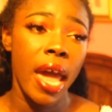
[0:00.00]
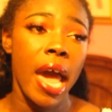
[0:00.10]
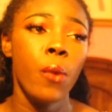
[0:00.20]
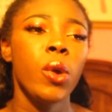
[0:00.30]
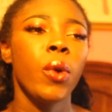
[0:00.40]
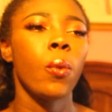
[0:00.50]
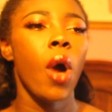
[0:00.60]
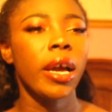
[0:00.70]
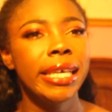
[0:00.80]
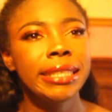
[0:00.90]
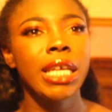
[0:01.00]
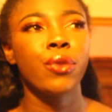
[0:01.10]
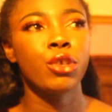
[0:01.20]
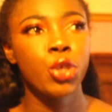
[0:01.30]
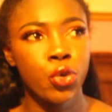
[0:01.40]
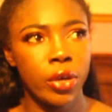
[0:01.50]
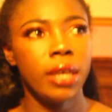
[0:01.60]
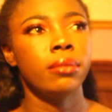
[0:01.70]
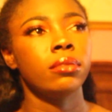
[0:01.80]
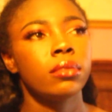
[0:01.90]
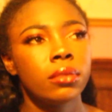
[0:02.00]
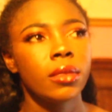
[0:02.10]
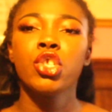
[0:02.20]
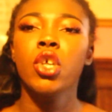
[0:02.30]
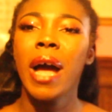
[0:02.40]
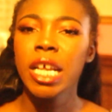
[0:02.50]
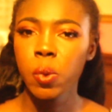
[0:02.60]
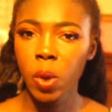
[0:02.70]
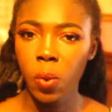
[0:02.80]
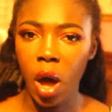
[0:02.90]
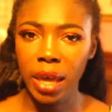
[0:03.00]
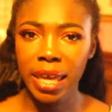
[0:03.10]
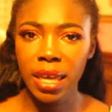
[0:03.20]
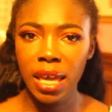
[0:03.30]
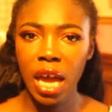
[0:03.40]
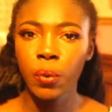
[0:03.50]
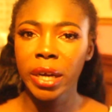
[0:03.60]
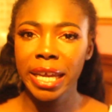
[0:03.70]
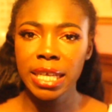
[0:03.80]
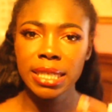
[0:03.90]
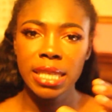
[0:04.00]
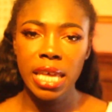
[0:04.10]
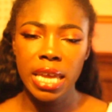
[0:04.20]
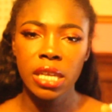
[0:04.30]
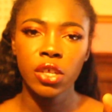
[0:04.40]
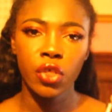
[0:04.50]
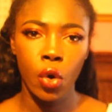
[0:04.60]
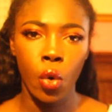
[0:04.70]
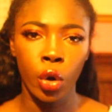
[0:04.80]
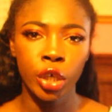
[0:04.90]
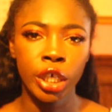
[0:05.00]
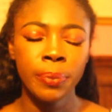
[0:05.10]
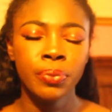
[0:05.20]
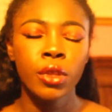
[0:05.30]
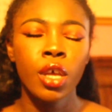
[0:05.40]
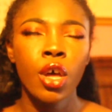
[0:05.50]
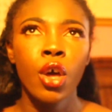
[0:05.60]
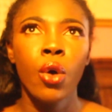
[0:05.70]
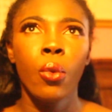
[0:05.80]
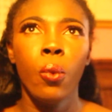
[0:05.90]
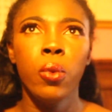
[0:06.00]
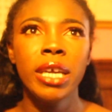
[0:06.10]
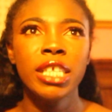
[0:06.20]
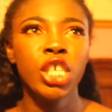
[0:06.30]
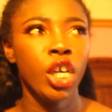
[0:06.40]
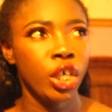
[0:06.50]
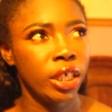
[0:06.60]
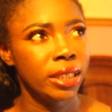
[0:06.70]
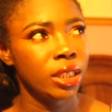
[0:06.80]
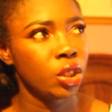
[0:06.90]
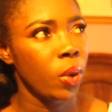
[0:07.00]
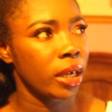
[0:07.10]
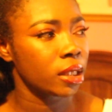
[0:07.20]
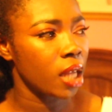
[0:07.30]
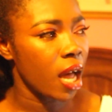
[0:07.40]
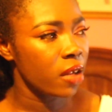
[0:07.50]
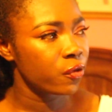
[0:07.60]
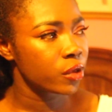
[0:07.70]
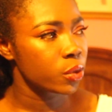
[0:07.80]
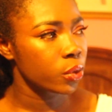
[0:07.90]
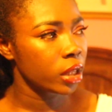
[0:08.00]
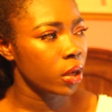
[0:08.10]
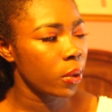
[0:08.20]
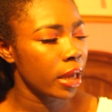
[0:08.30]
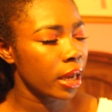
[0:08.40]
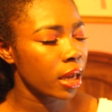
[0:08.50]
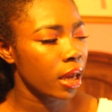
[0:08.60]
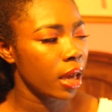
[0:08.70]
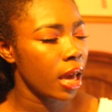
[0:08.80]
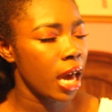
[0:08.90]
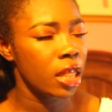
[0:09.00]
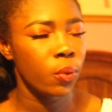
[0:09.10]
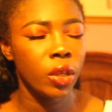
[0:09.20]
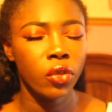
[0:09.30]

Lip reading: and we were walking down the street. So as we're walking and we're getting to the end of the corner, we turn to our left really quick, and then we